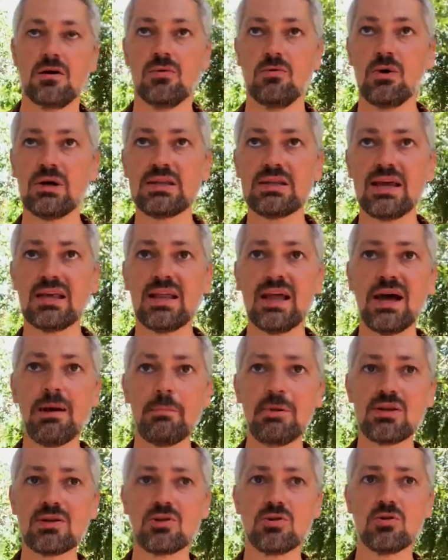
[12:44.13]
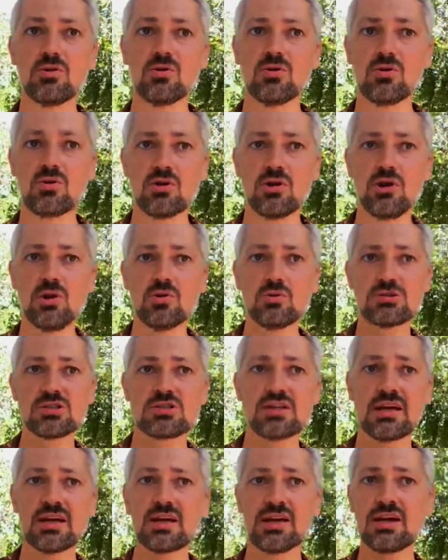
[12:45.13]
what can happen, you lose
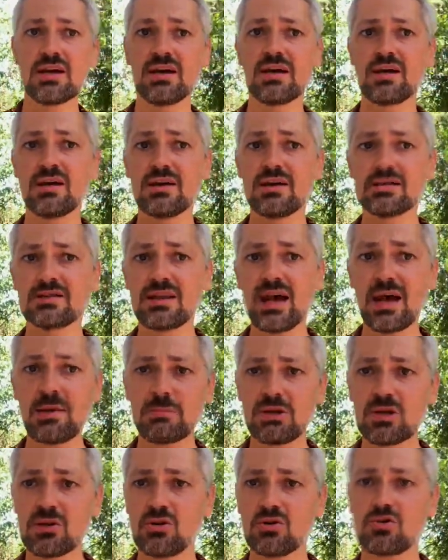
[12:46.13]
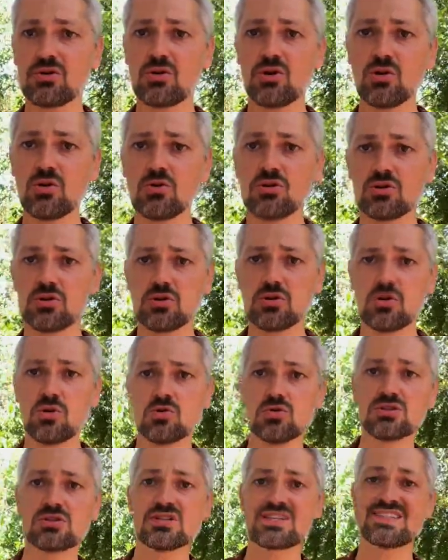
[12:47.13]
the timing, you, you
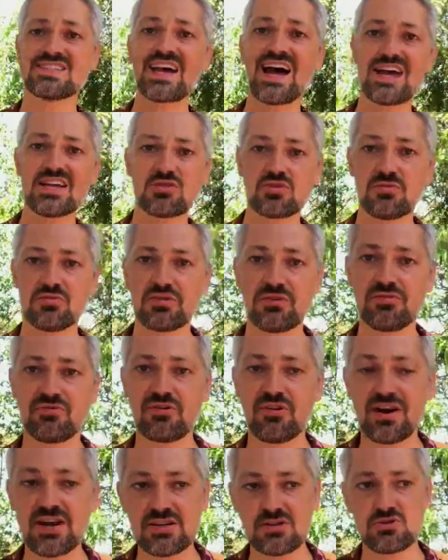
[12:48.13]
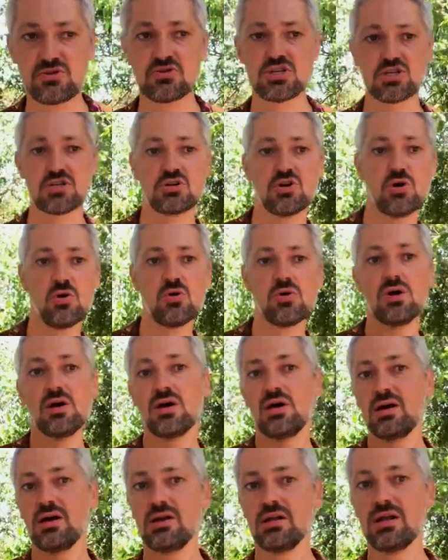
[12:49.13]
lose the size of the phrase, you just go
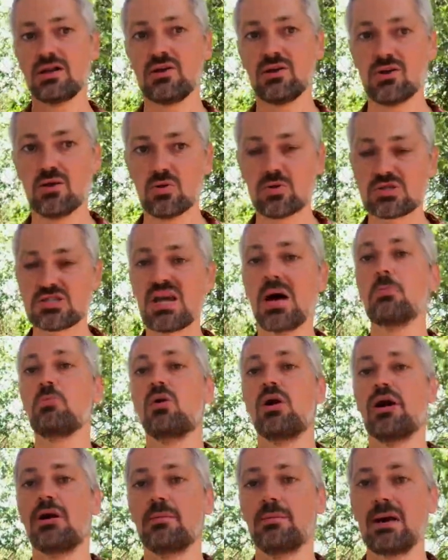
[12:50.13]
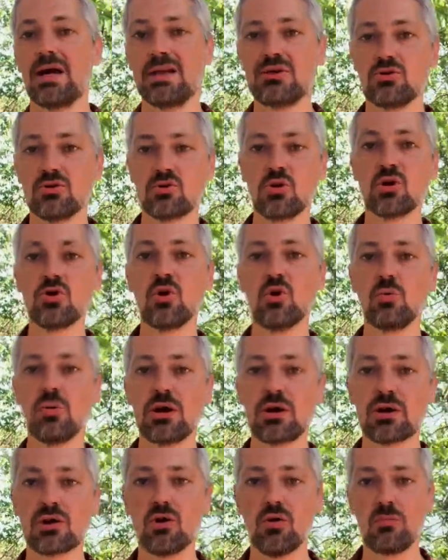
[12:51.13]
like, you know, somewhere and you don't know
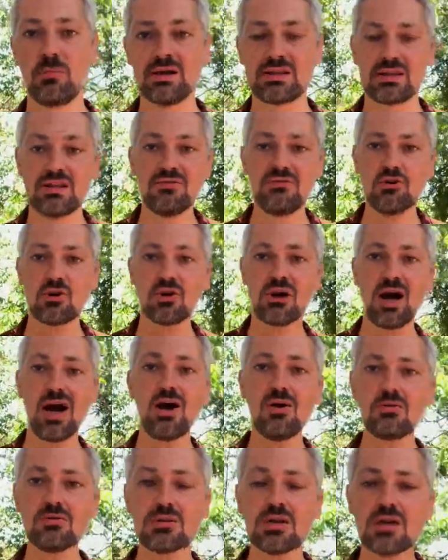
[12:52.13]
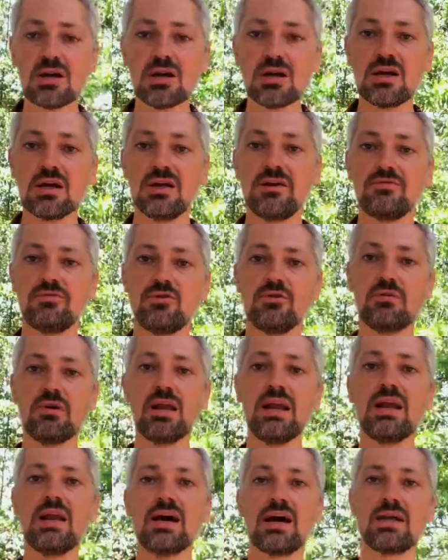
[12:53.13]
where you go. But if you count, if you
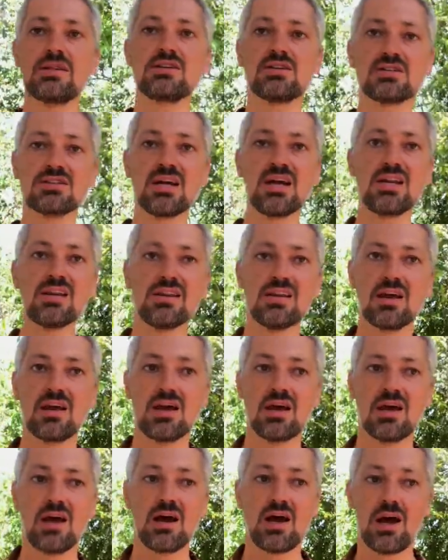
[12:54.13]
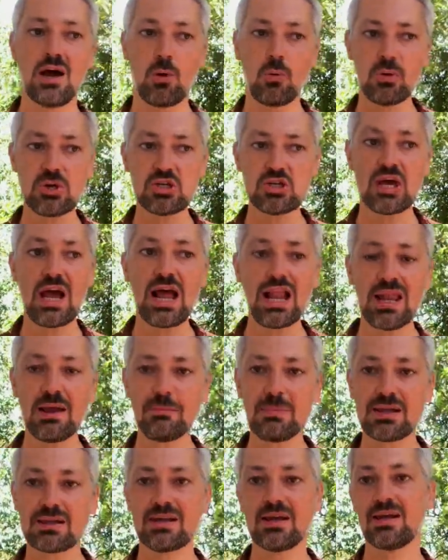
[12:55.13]
really understand uh, which
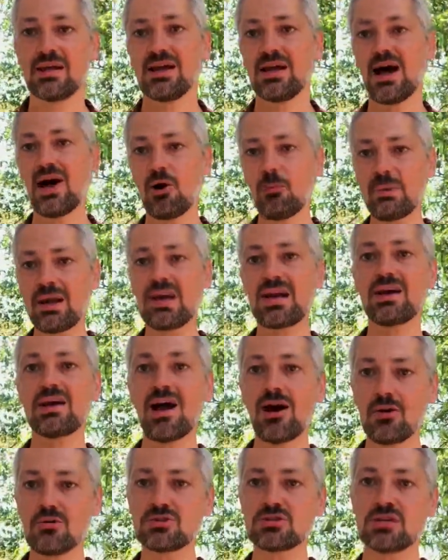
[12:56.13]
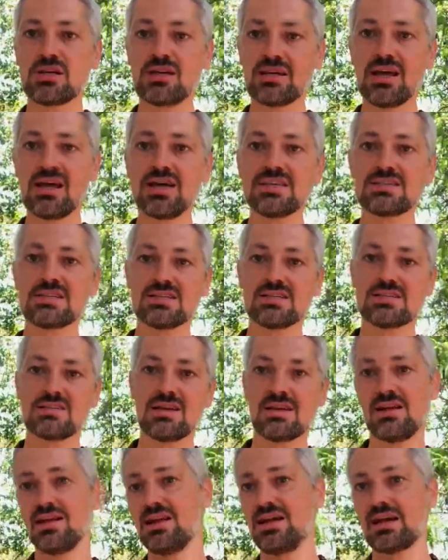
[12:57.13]
elements, how many counts it has in,
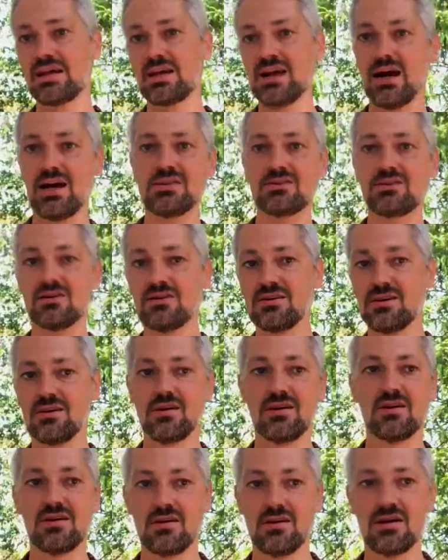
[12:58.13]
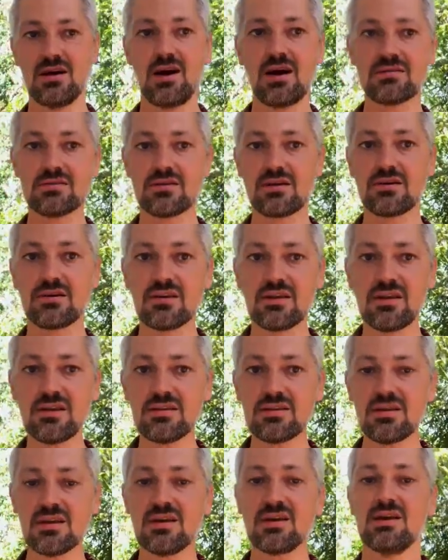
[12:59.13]
uh, like under,
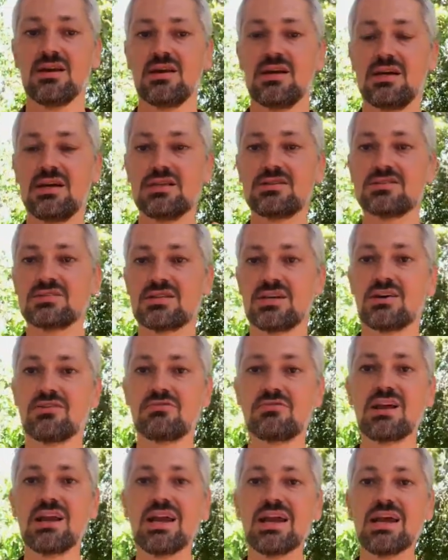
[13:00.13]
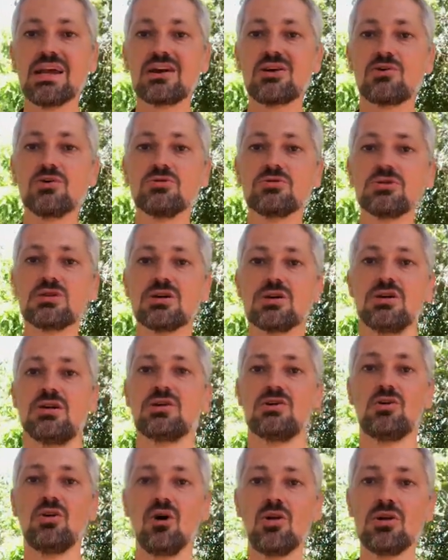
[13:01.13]
underneath, it's a really good
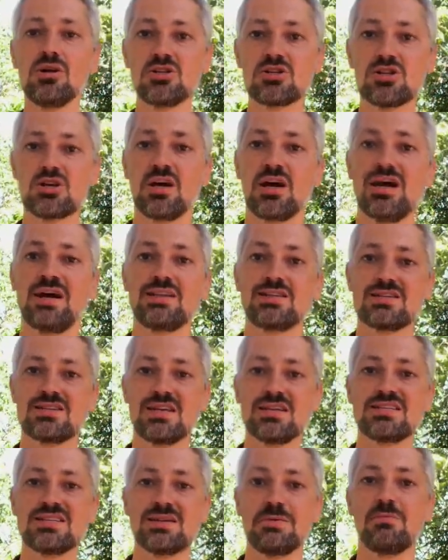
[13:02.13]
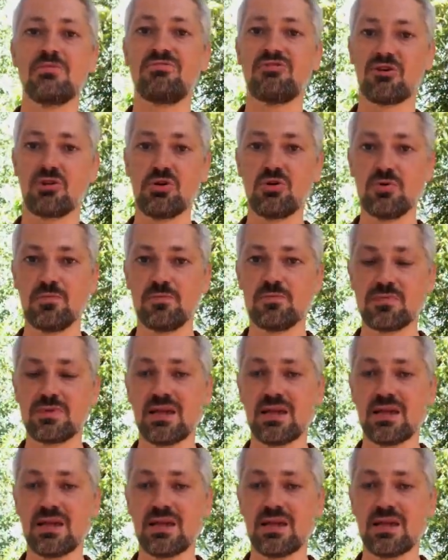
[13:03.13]
knowledge and system for you.